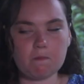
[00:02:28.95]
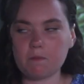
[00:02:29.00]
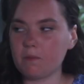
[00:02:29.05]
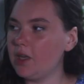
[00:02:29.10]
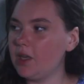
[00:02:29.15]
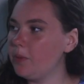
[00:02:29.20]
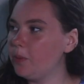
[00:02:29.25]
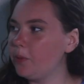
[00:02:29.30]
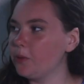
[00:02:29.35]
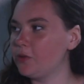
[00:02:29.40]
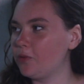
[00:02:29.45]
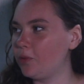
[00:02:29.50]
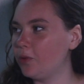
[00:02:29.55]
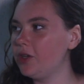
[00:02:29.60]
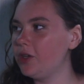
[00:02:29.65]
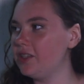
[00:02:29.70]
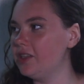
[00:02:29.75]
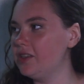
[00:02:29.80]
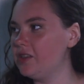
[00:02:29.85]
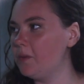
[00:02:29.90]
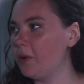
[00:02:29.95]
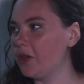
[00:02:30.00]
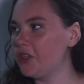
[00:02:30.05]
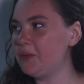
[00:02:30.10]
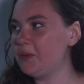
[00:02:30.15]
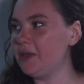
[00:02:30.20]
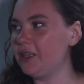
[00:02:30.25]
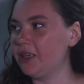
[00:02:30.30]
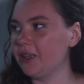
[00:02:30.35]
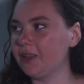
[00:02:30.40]
People's voices must
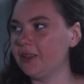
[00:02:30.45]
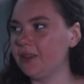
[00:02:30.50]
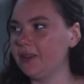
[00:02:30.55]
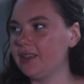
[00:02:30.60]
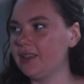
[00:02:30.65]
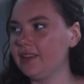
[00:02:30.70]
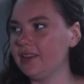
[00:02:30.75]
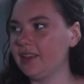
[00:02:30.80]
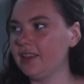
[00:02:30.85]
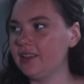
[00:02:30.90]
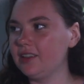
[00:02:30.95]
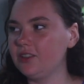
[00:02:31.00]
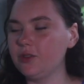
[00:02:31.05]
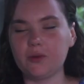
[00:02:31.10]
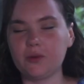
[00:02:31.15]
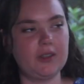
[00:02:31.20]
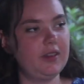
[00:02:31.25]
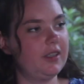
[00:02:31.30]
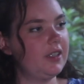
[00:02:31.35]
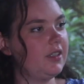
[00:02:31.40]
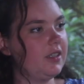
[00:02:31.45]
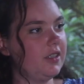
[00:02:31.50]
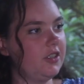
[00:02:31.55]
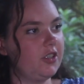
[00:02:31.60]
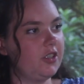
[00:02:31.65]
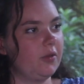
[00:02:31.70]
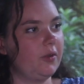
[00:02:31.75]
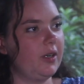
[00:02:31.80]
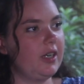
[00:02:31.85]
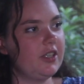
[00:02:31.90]
be heard, and like during this
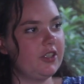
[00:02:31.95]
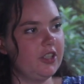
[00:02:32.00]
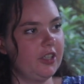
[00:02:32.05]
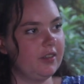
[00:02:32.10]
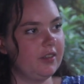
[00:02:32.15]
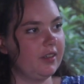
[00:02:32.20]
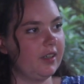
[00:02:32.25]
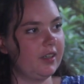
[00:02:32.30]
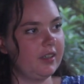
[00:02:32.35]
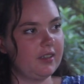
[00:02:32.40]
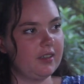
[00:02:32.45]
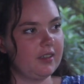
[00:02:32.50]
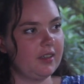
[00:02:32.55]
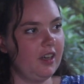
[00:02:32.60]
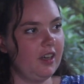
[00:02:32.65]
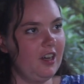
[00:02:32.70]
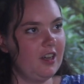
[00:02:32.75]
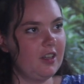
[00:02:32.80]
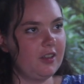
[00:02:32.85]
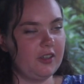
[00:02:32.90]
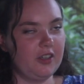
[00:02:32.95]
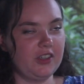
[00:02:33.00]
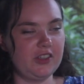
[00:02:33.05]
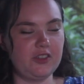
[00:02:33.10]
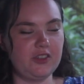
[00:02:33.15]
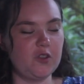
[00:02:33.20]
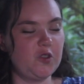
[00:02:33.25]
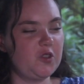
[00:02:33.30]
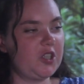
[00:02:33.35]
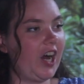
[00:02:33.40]
situation, like there's
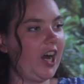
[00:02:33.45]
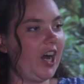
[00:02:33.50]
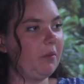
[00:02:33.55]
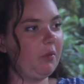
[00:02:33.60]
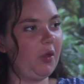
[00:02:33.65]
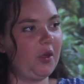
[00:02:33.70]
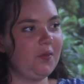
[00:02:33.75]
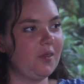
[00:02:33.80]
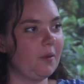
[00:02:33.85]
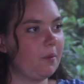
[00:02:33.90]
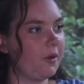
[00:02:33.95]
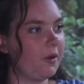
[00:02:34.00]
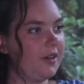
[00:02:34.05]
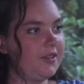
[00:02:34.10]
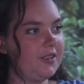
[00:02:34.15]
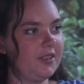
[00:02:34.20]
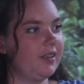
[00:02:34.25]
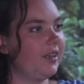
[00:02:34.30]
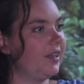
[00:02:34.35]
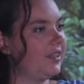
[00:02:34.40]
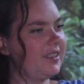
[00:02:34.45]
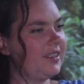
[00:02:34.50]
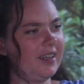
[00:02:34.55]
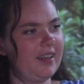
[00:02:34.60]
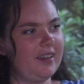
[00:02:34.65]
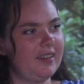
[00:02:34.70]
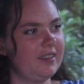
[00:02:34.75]
no time like the present, I say.